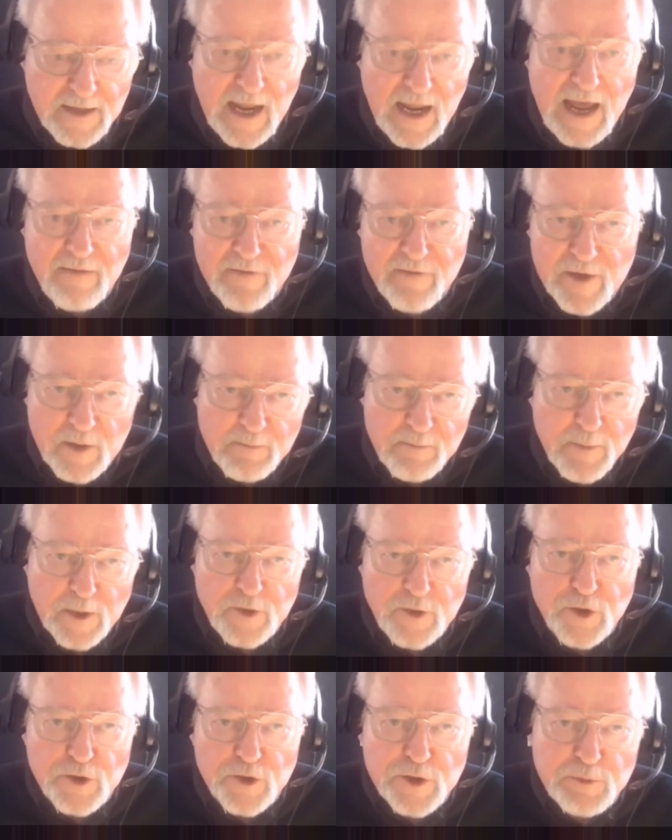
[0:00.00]
and have in a
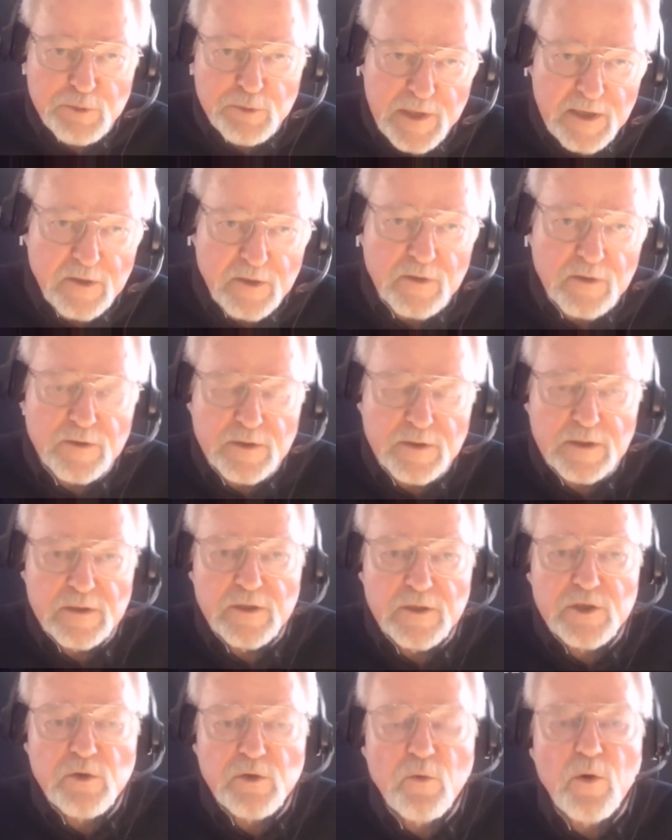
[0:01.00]
bunch of speakers
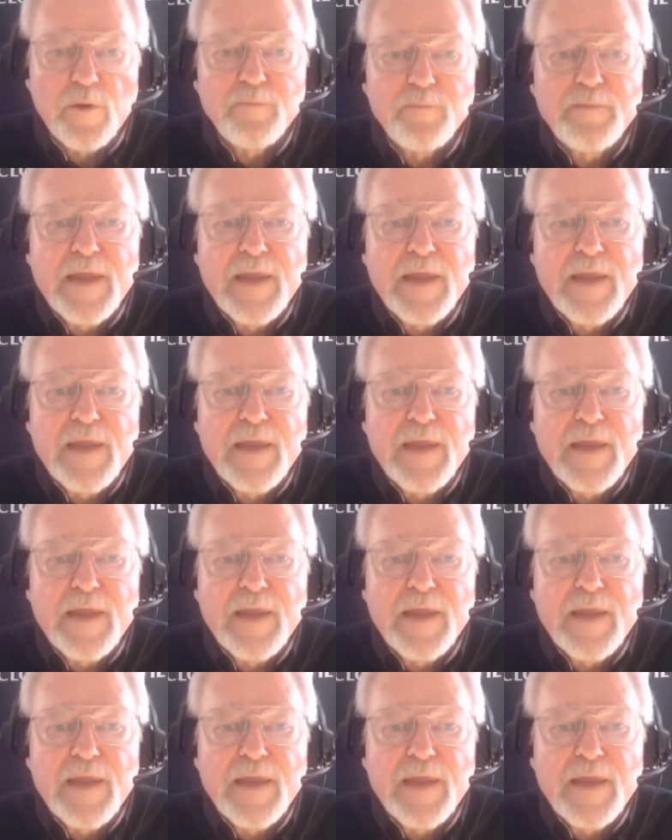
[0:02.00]
and so on.